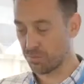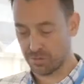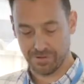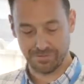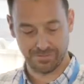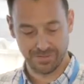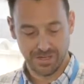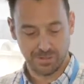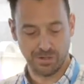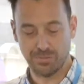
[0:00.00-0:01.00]

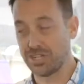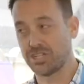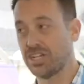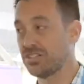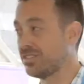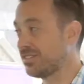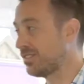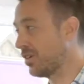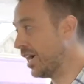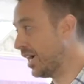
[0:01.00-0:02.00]
improv, we might change the
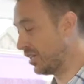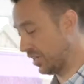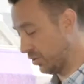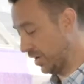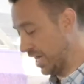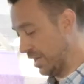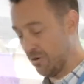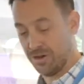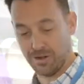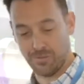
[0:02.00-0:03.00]
style and create
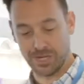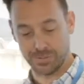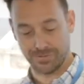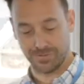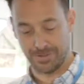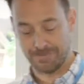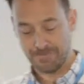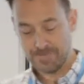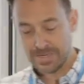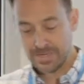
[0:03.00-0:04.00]
our own arrangement from it.
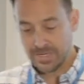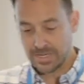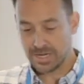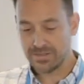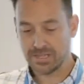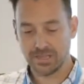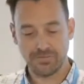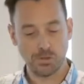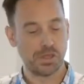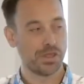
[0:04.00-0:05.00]
And then
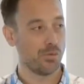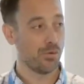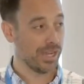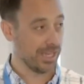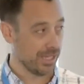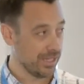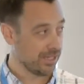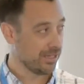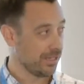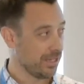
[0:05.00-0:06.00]
level
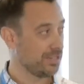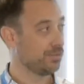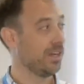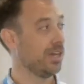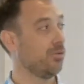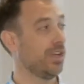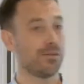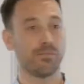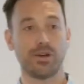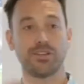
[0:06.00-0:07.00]
three is where we
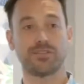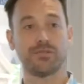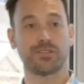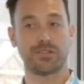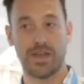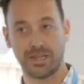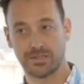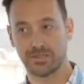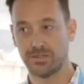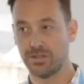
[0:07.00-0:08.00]
compose from
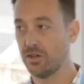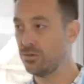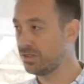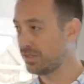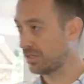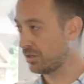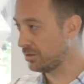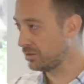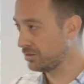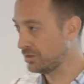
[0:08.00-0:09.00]
scratch. No music at
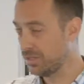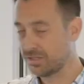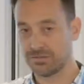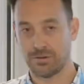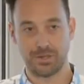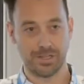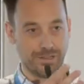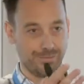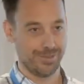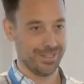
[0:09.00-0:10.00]
all. So
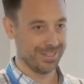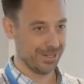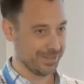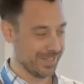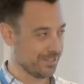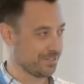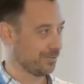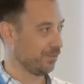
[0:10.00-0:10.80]
like Lindell does